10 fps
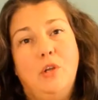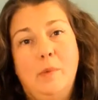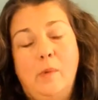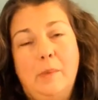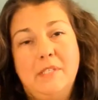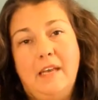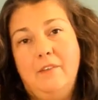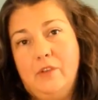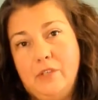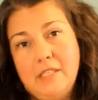to my
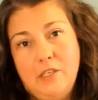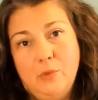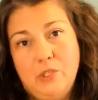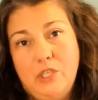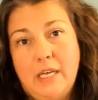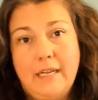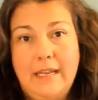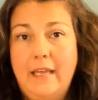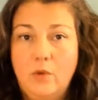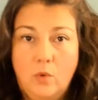website,
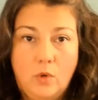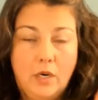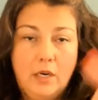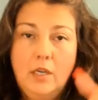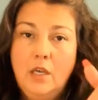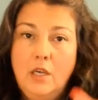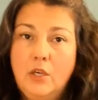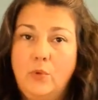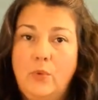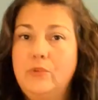fearlessintuition.net, or
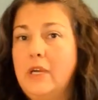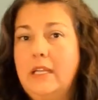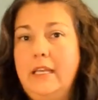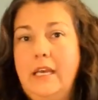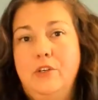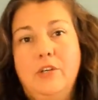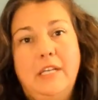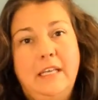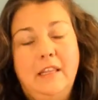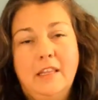go directly
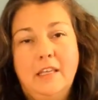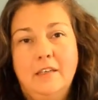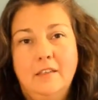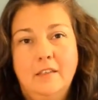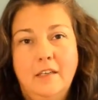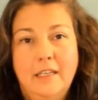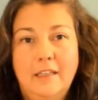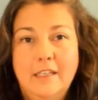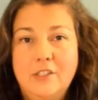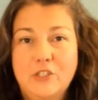underneath
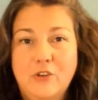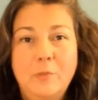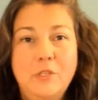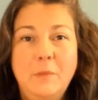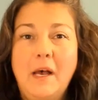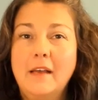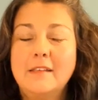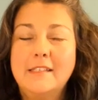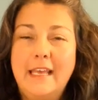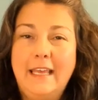in the description
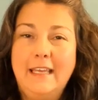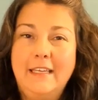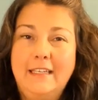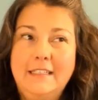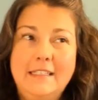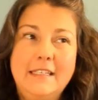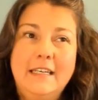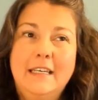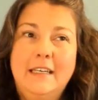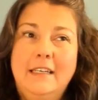box and
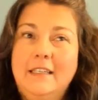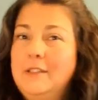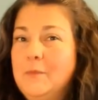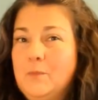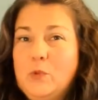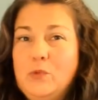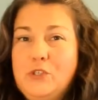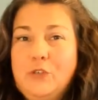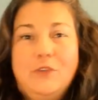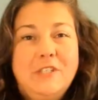
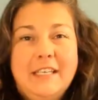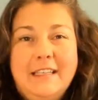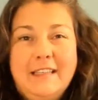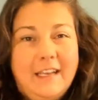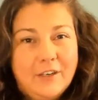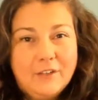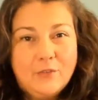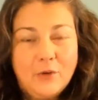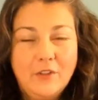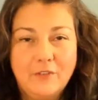reserve your ticket there
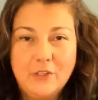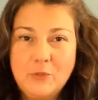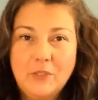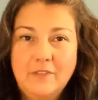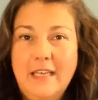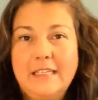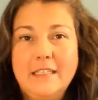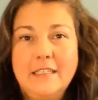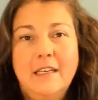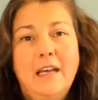for the virtual
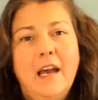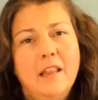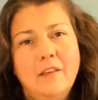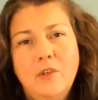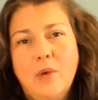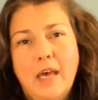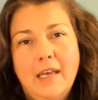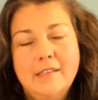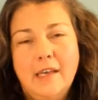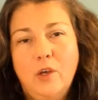event. I love you
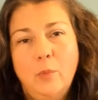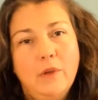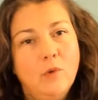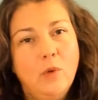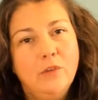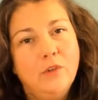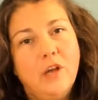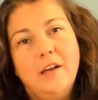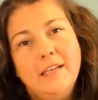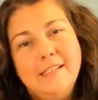guys. I hope you have a wonderful
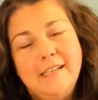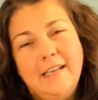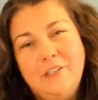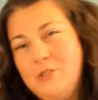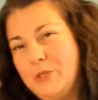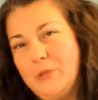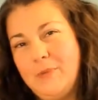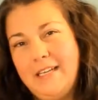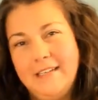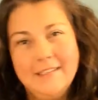August and enjoy your
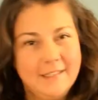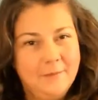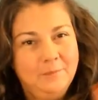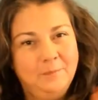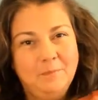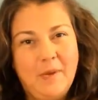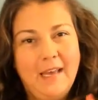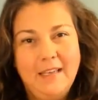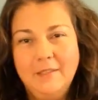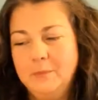readings. Bye.